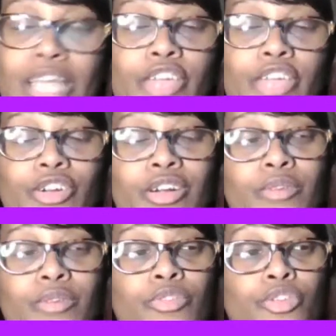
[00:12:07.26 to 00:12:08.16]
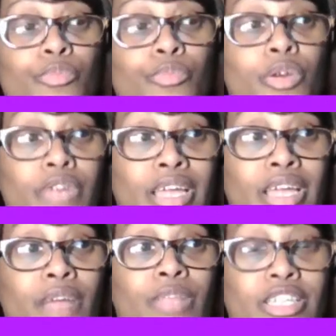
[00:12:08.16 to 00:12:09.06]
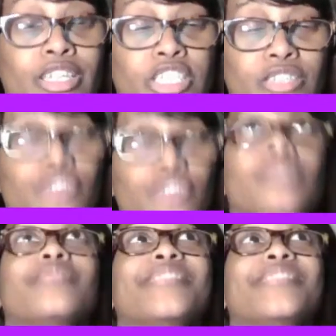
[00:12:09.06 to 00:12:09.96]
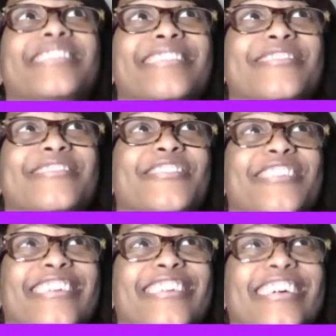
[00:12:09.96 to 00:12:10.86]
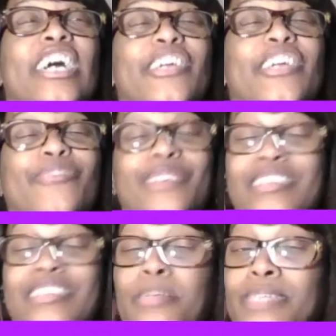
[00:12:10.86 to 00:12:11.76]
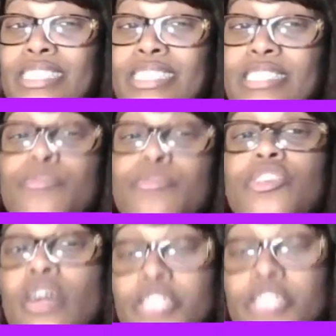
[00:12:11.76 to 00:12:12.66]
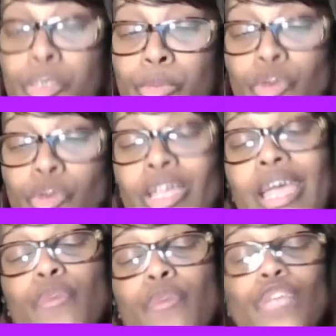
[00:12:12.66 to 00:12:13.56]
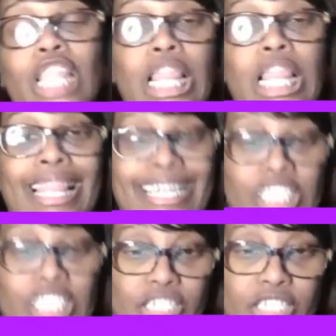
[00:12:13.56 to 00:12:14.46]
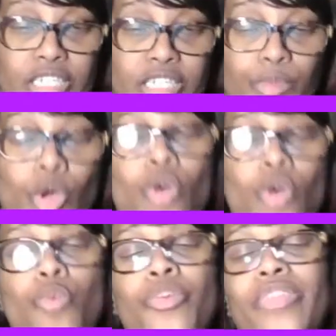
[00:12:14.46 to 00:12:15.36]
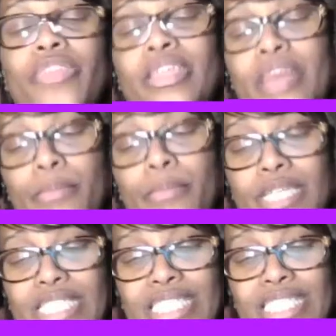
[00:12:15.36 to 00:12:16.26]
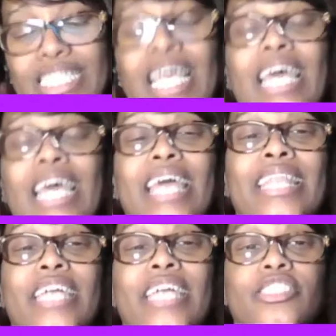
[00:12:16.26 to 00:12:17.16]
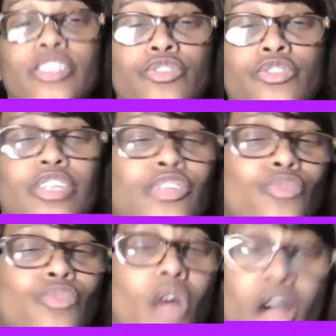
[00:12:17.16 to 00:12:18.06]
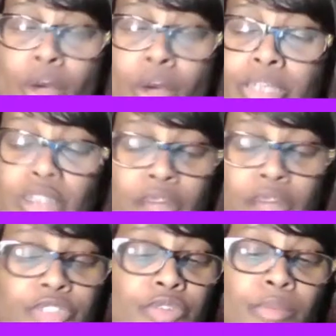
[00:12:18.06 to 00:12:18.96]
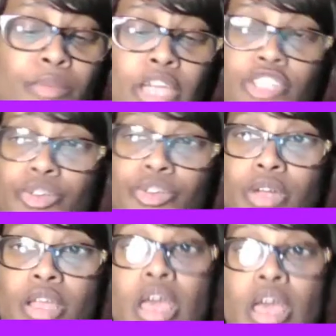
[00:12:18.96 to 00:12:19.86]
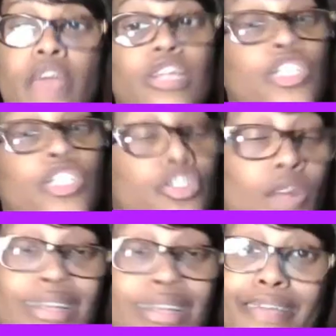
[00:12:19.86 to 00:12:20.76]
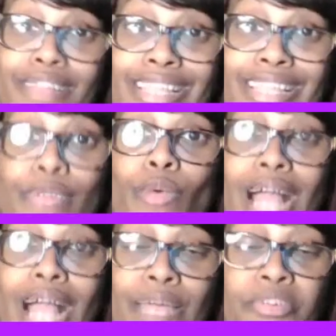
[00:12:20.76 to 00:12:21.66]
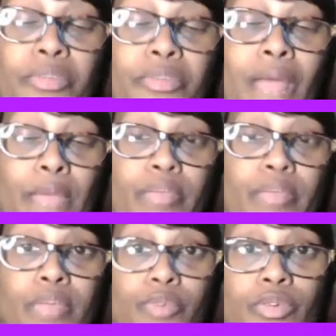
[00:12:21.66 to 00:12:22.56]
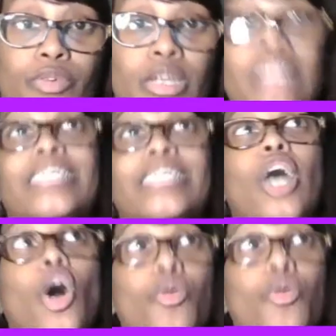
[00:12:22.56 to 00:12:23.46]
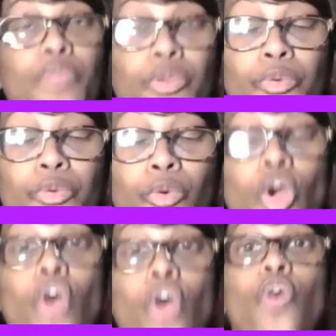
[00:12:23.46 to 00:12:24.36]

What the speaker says: like you're building a you're you're building a business, but you're also building a relationship within that business. And that is huge. And you always want to make sure that you are definitely rocking with the right people to help you